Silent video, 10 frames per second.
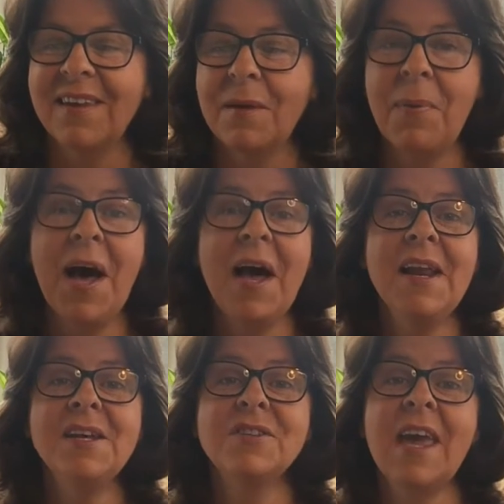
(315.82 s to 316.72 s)

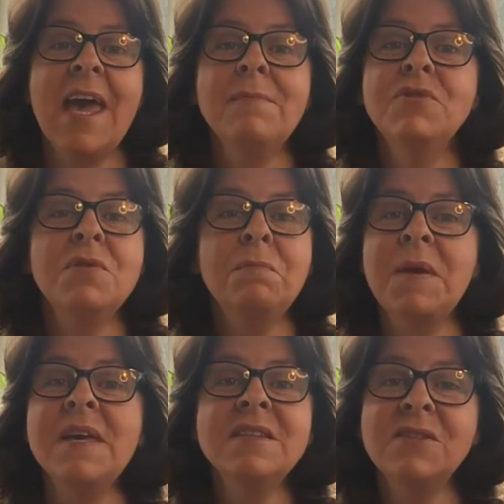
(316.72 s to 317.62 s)
Pilate came to
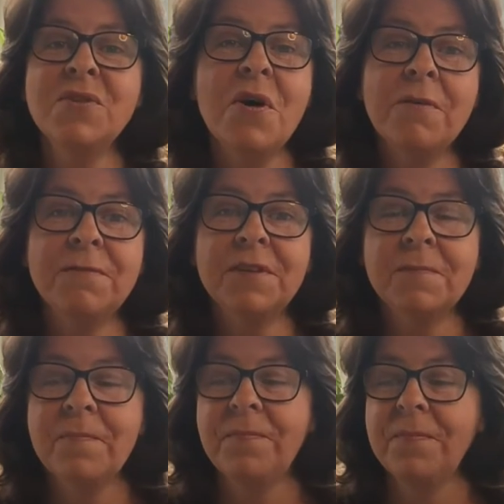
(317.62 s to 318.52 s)
be served.
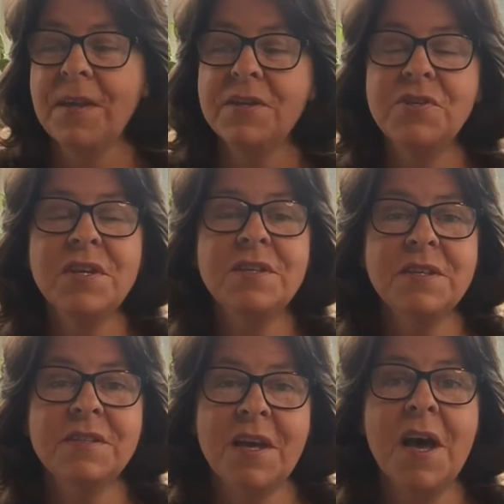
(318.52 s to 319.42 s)

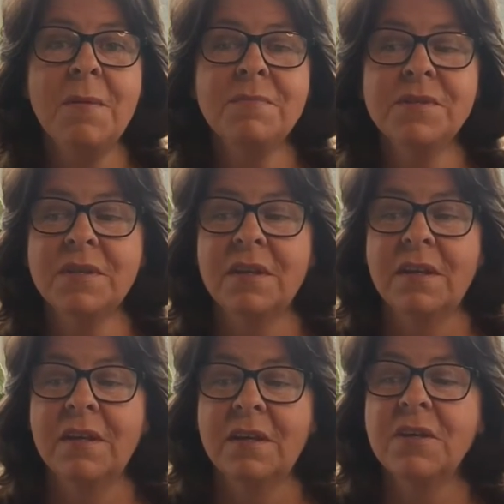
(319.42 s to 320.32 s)
Jesus comes
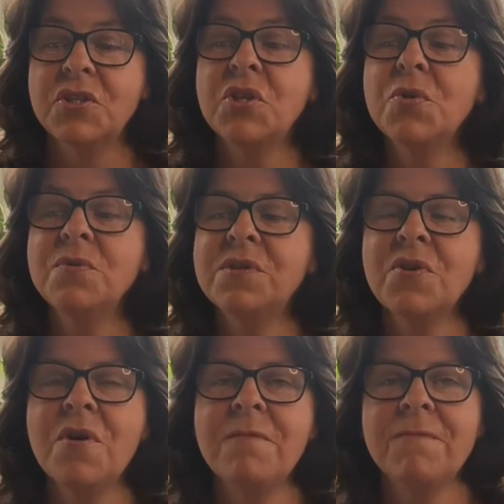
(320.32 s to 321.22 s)
to
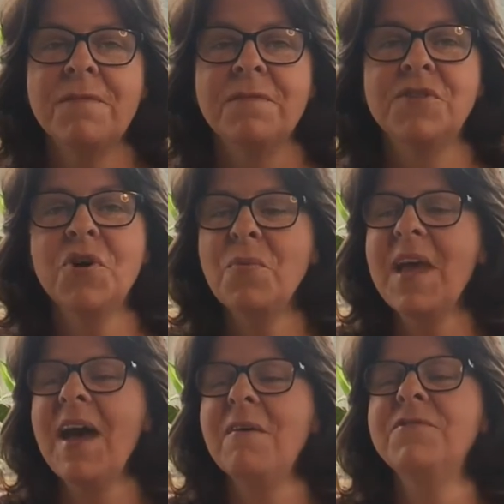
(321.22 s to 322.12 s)
serve. So we
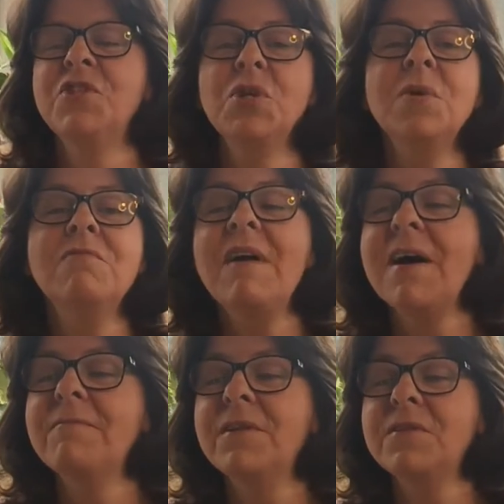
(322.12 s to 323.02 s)
have two
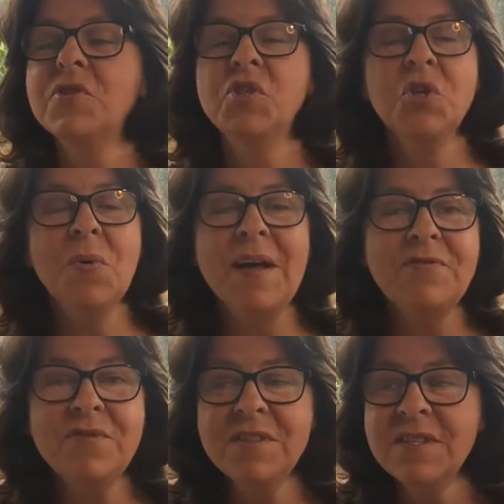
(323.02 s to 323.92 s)
arrivals, two
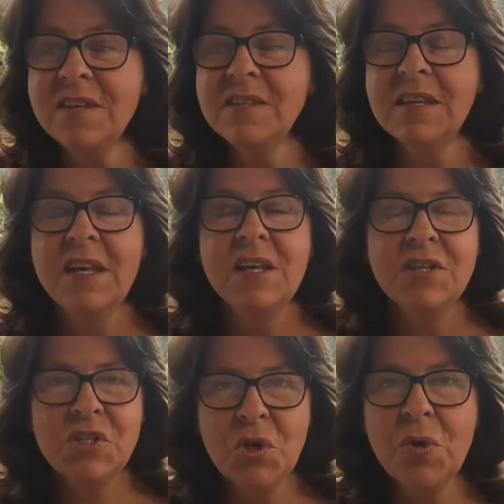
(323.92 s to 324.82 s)
entrances,
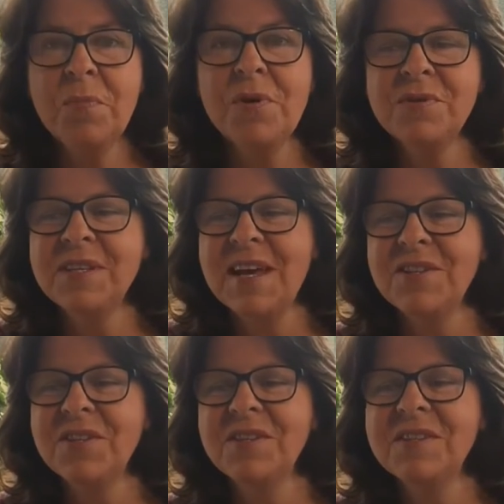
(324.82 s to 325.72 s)
two
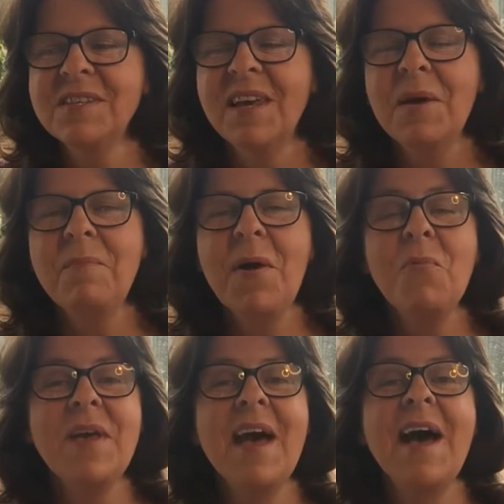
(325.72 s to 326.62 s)
processions, but
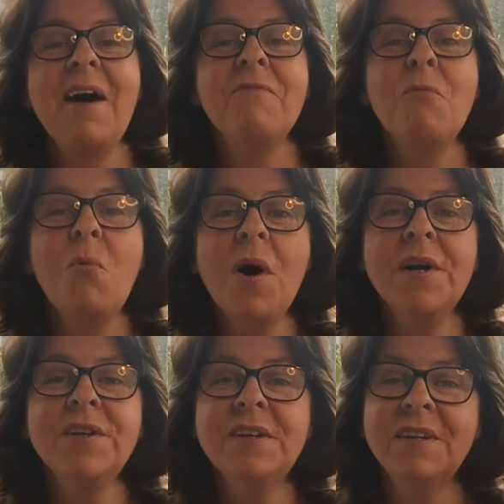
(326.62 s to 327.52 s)
we have
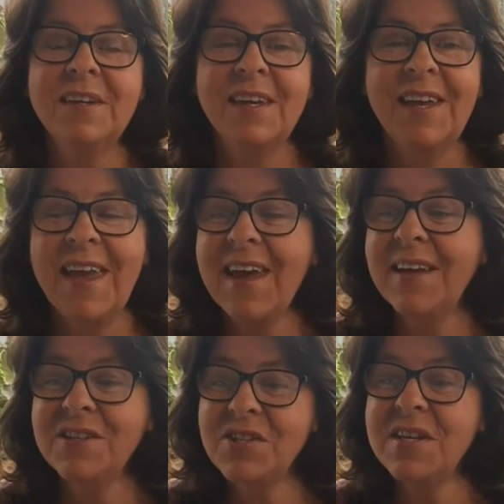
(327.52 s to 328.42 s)
one
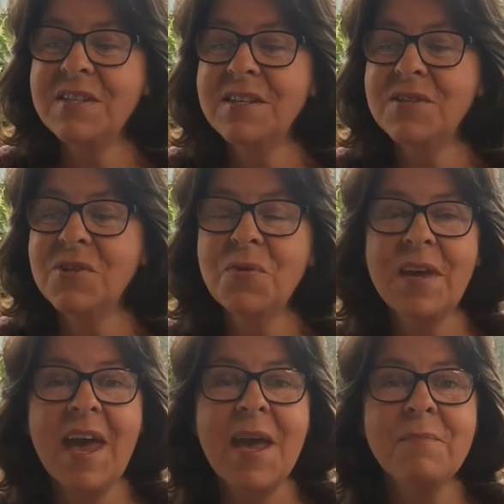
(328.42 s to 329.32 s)
King Jesus who
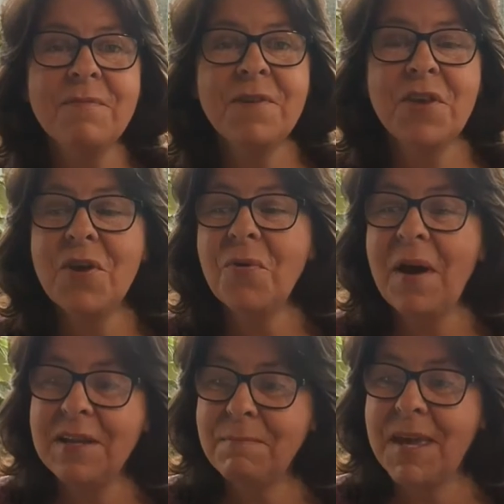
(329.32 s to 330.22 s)
came for you
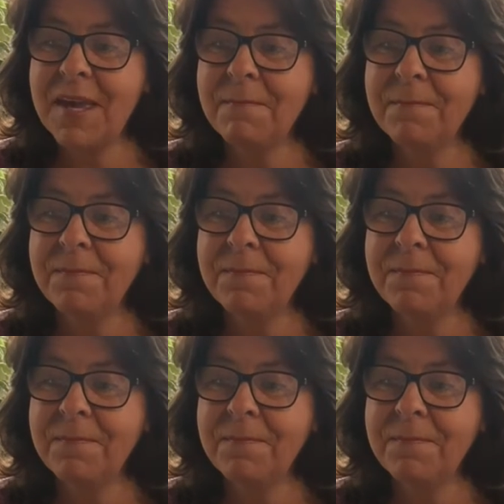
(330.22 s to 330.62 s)
and me.